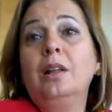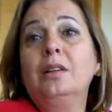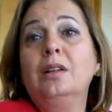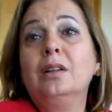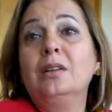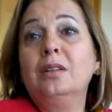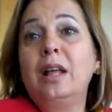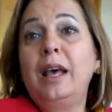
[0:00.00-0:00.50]

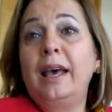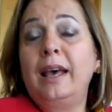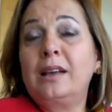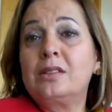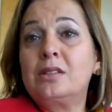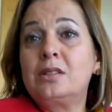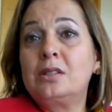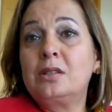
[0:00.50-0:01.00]
the
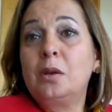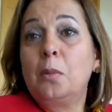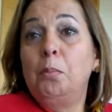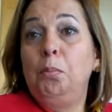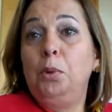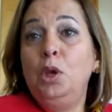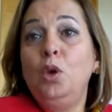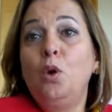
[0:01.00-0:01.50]
next
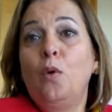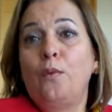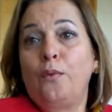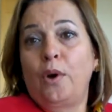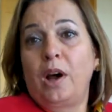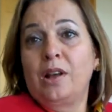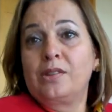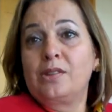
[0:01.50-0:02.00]

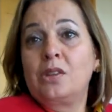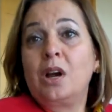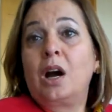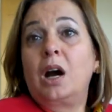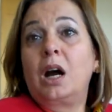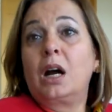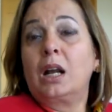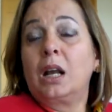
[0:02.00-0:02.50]
BioFach
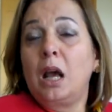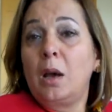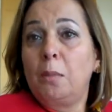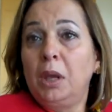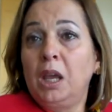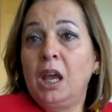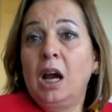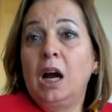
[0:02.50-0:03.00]
are
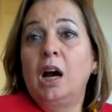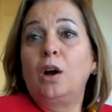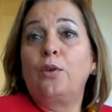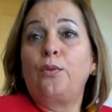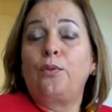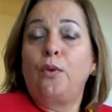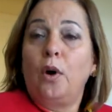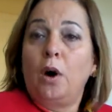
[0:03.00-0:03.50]
coming, are
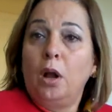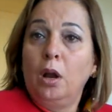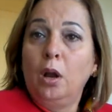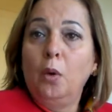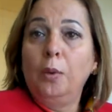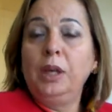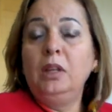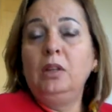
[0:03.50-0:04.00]

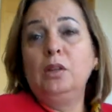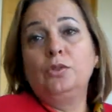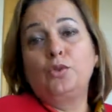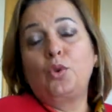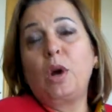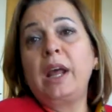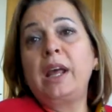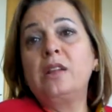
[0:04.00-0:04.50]
following the
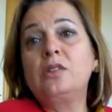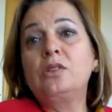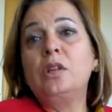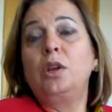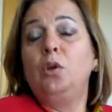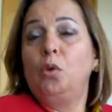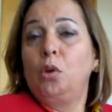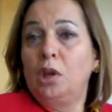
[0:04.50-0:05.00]
trends
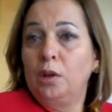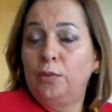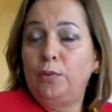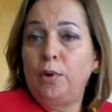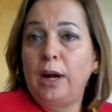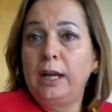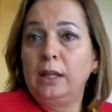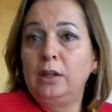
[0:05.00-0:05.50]
that you can
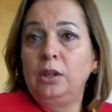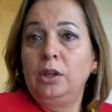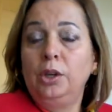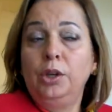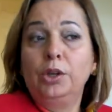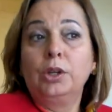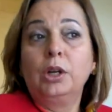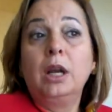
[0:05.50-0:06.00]
find
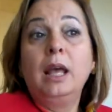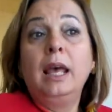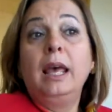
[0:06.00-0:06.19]
here.